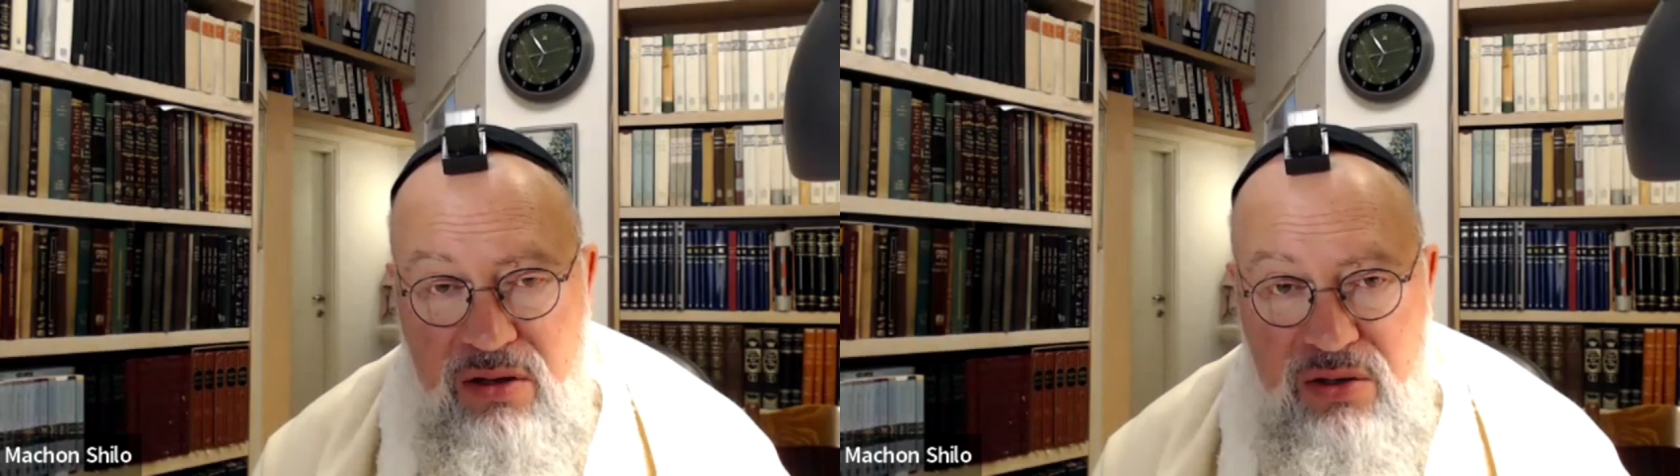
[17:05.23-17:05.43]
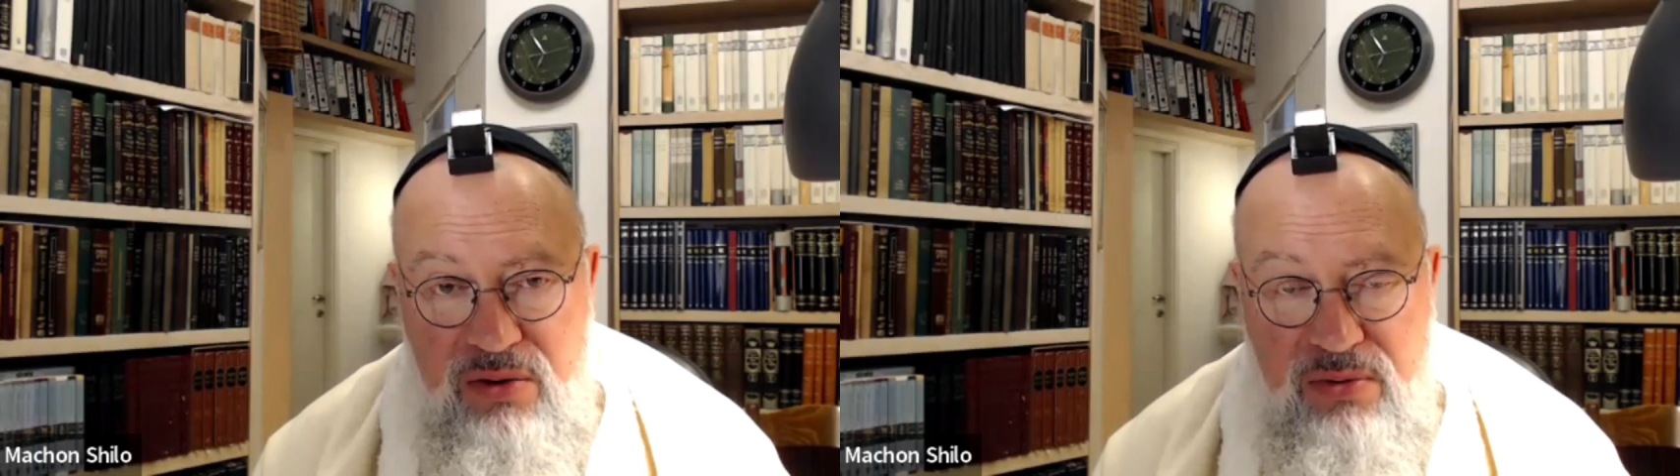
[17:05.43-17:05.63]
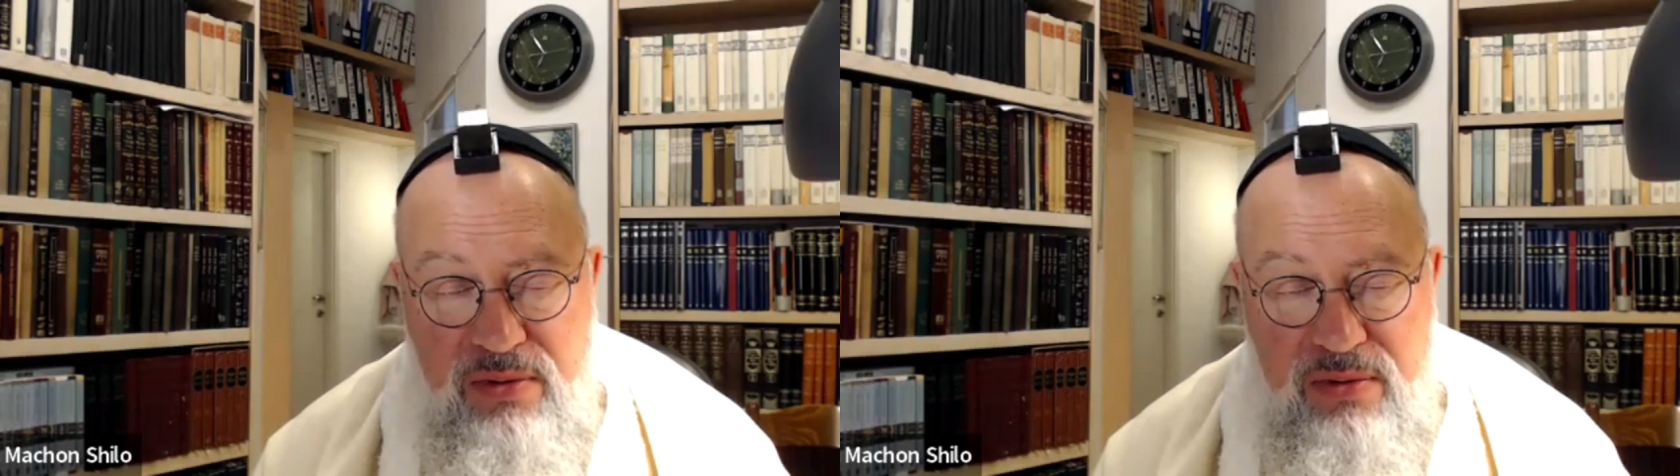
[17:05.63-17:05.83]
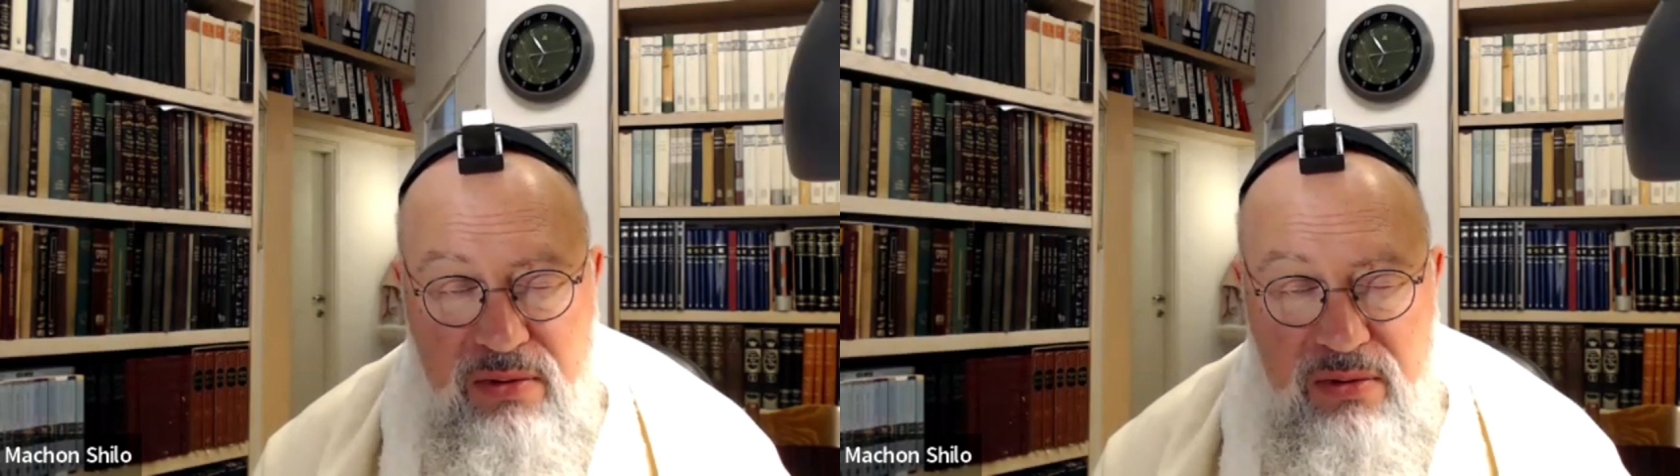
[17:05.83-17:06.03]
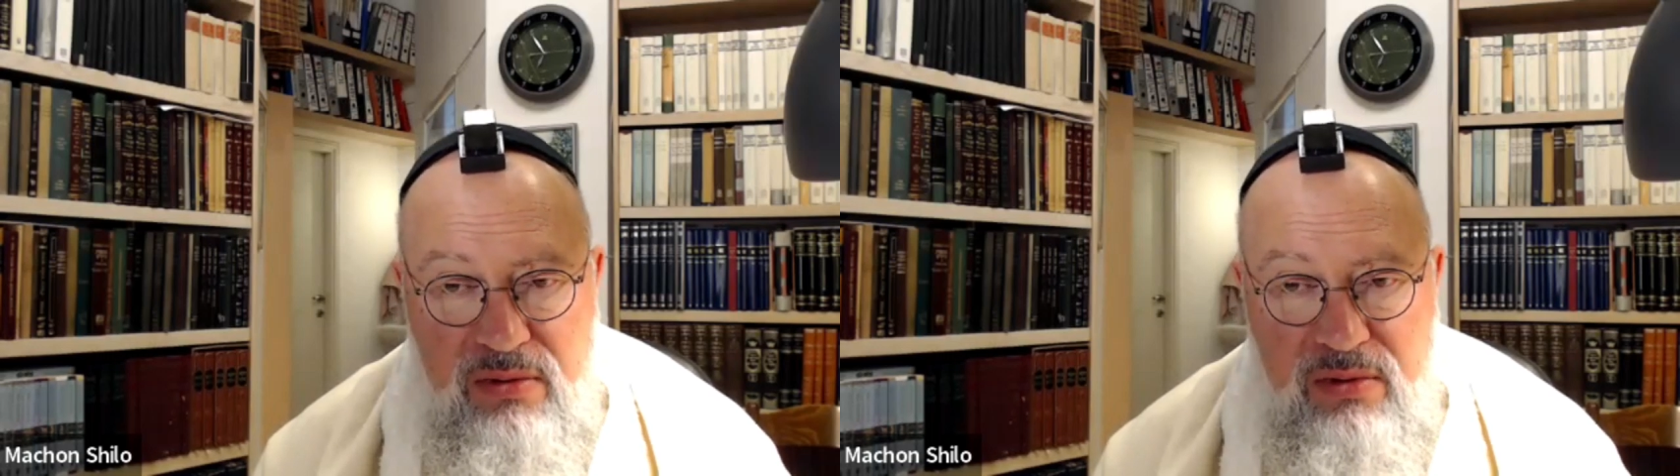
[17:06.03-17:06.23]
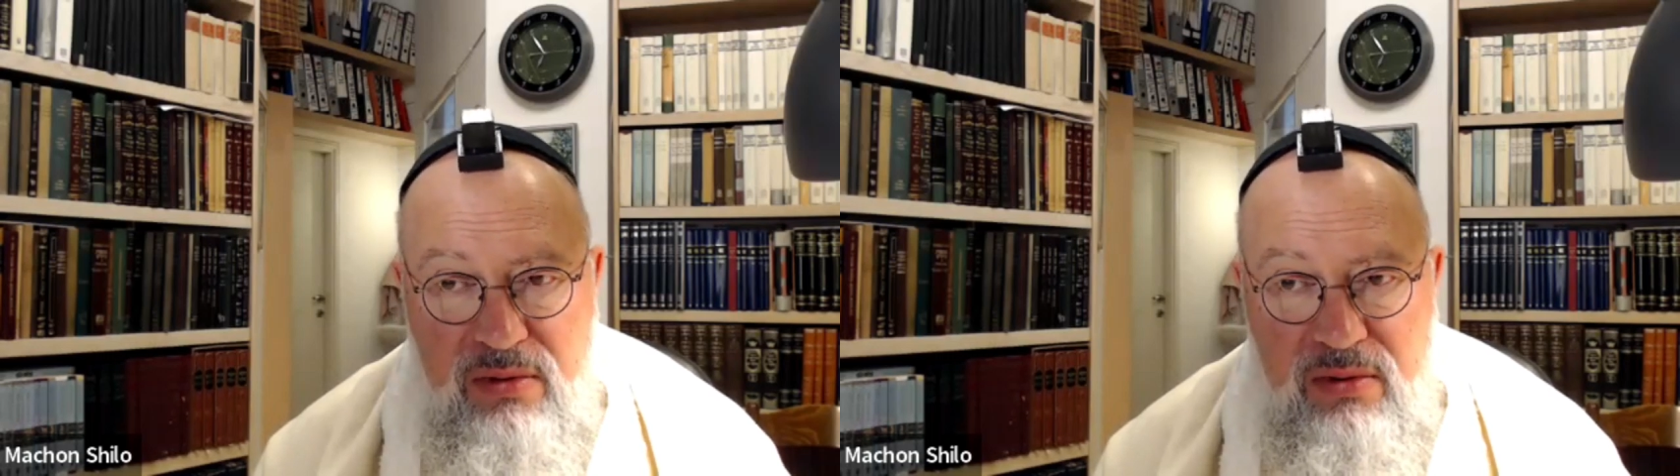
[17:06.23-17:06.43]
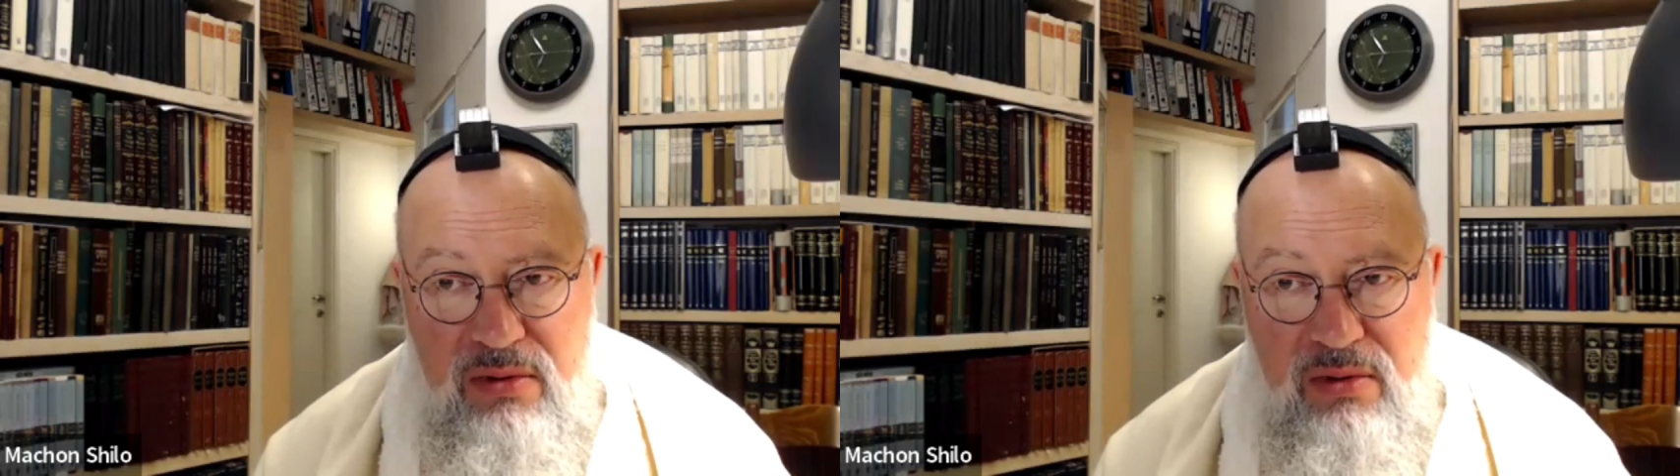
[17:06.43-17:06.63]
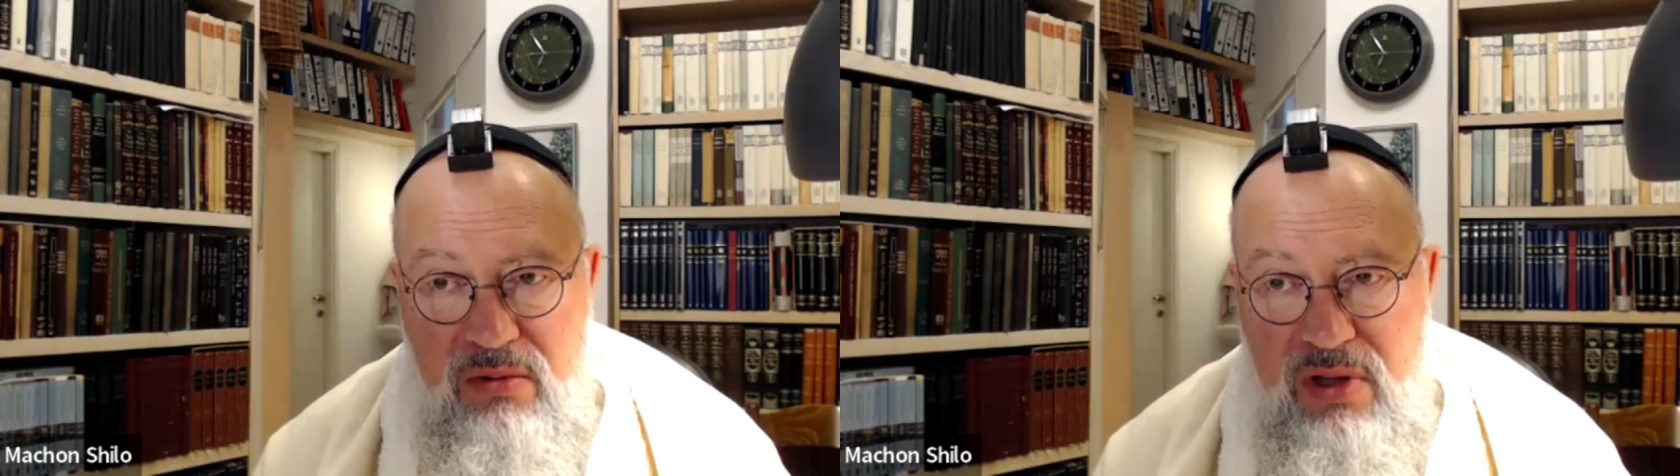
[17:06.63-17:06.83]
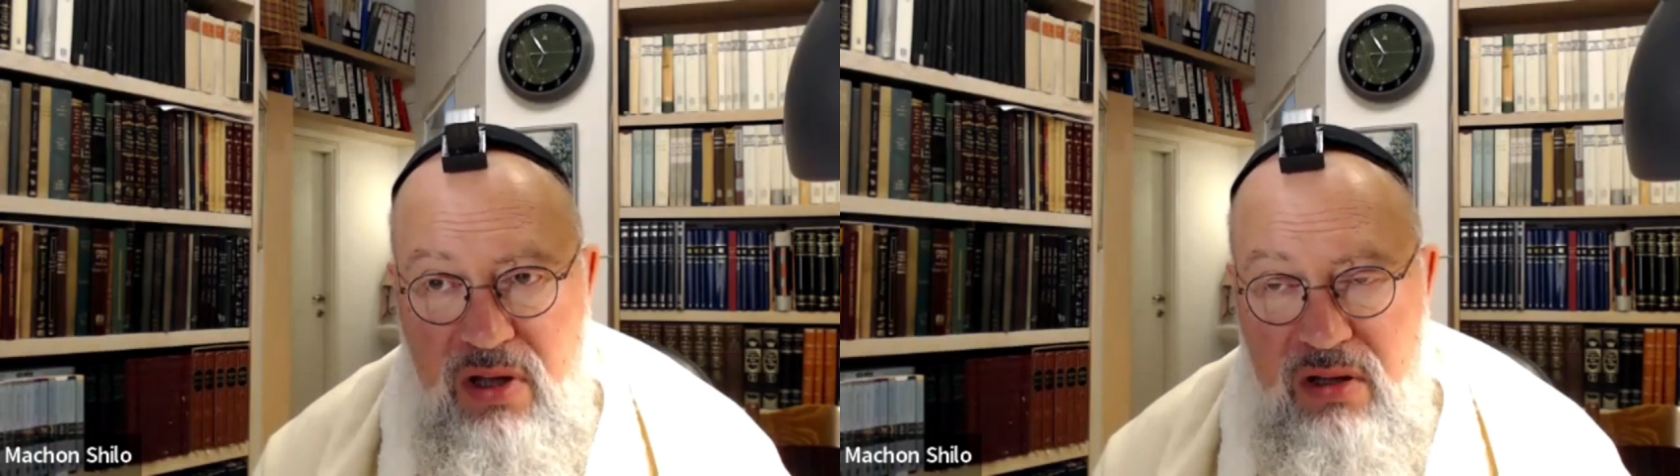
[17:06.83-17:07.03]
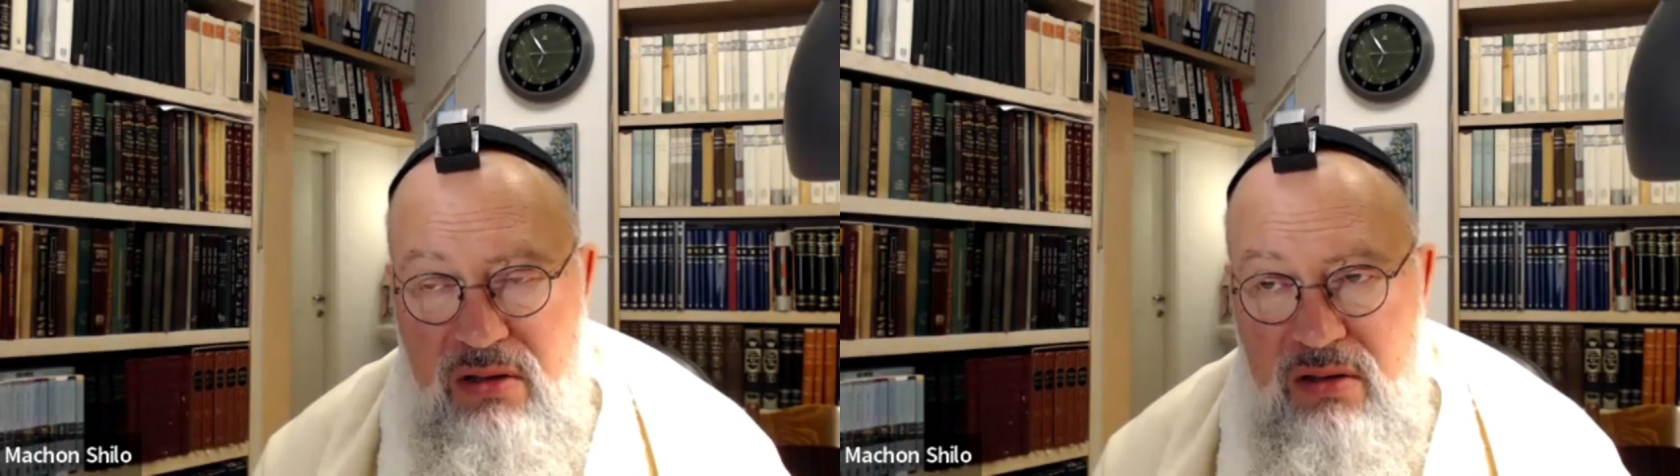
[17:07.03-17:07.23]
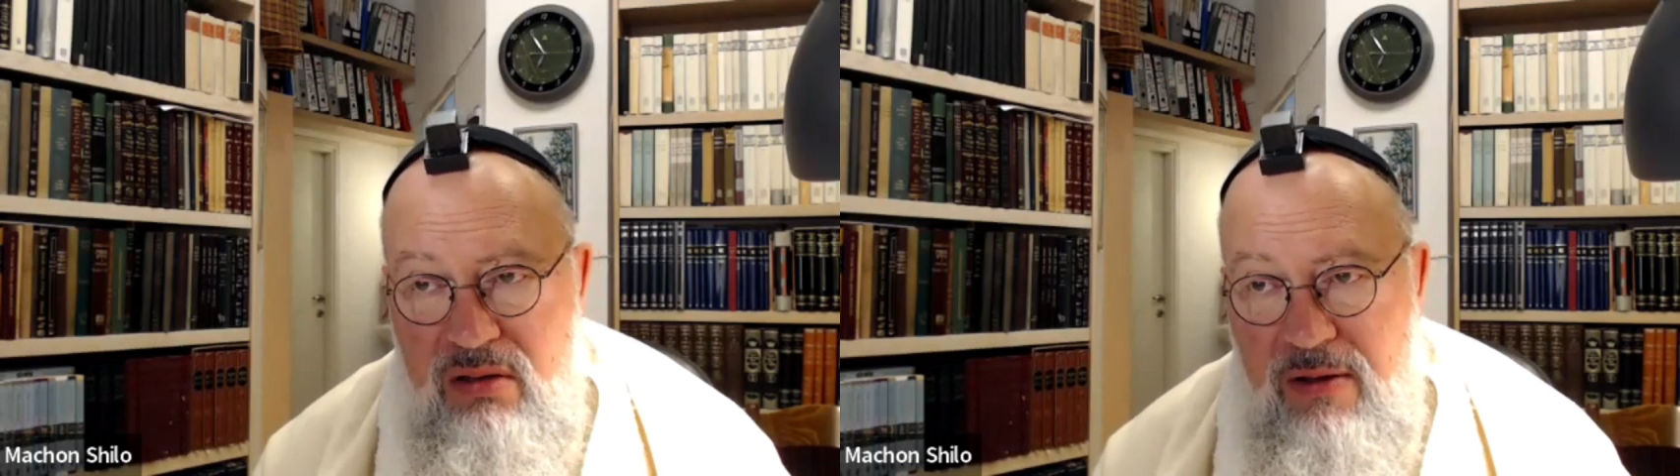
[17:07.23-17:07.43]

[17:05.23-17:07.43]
Kashrut, without